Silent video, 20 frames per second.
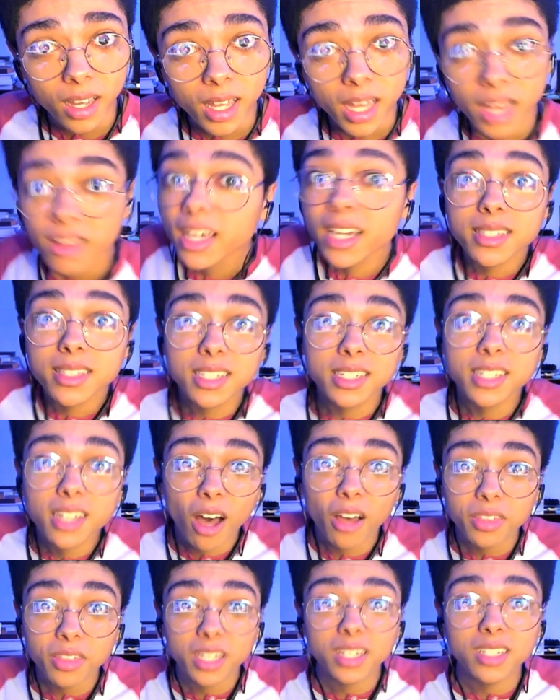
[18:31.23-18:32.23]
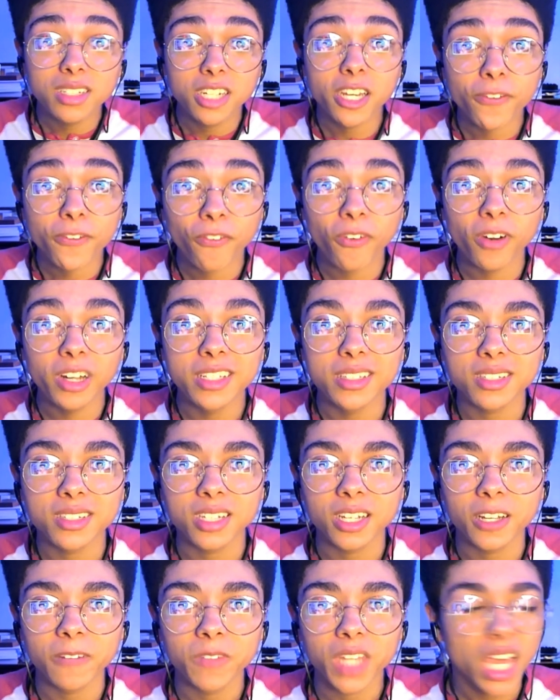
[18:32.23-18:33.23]
It's nothing different.
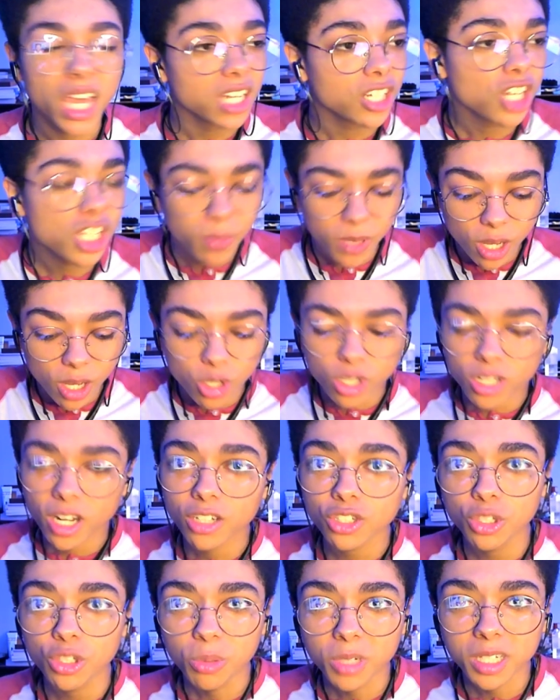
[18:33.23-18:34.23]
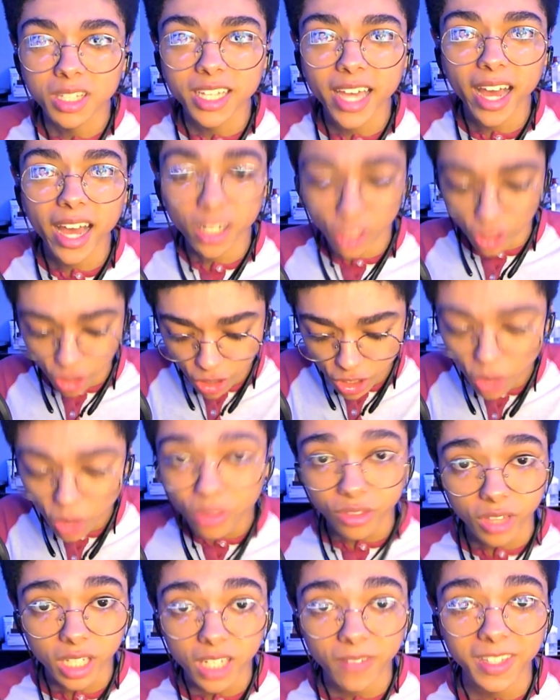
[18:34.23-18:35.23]
Just because you're not doing the action, you're still
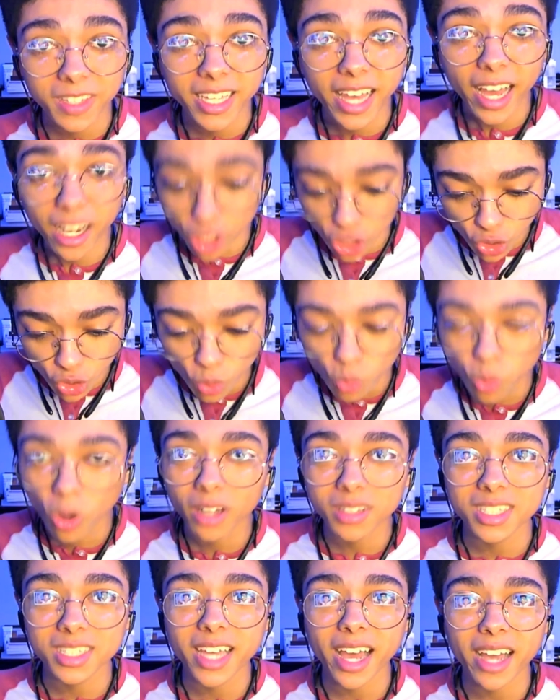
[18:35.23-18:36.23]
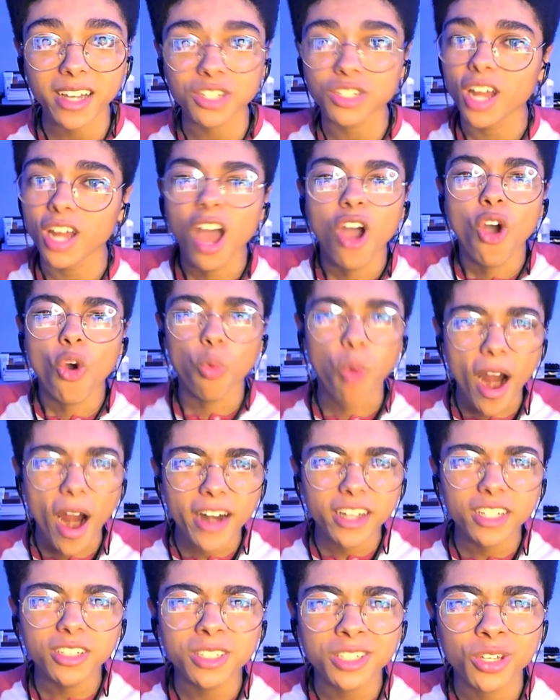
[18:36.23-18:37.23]
thinking of the action, you want the action. Why are
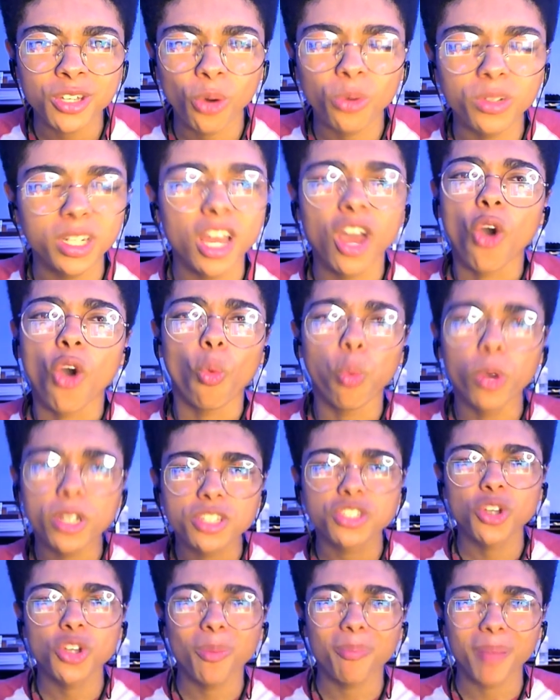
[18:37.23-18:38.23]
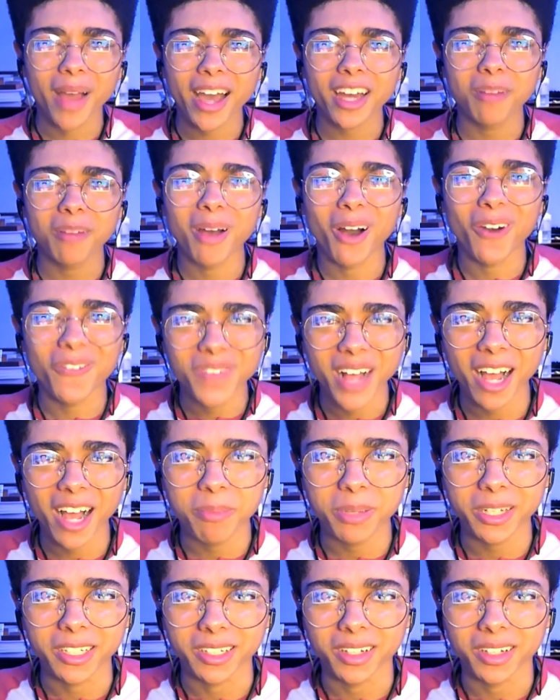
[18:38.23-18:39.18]
you told what's so bad about fapping?